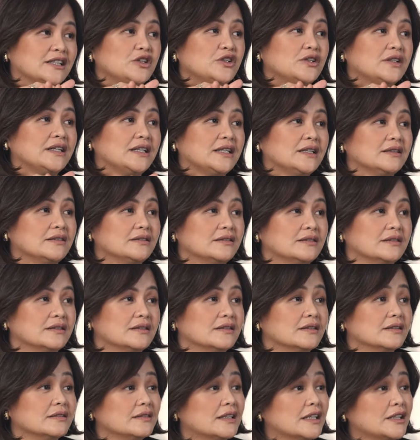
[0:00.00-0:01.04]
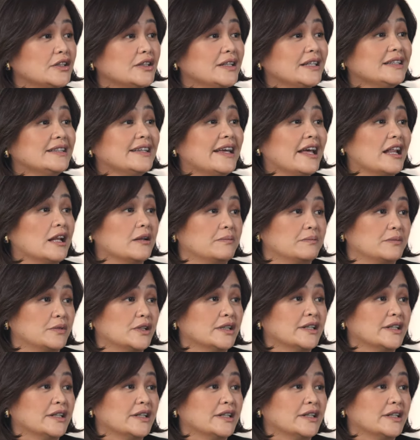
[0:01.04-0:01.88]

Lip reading: you need help already.